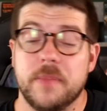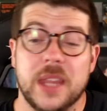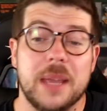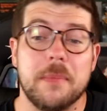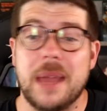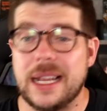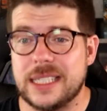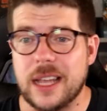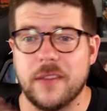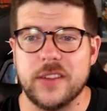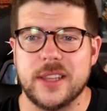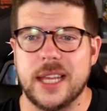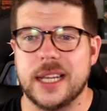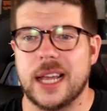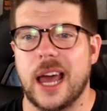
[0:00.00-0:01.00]
it makes
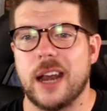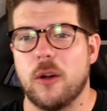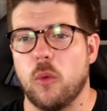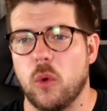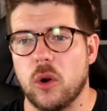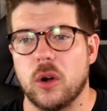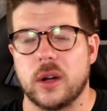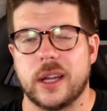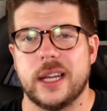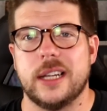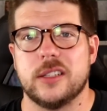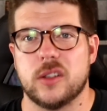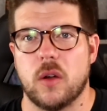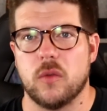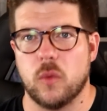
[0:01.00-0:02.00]
everything kind of work in
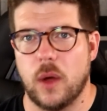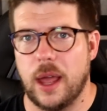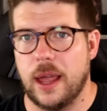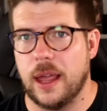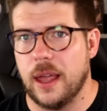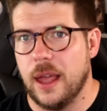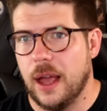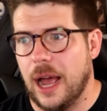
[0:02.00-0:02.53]
its own way.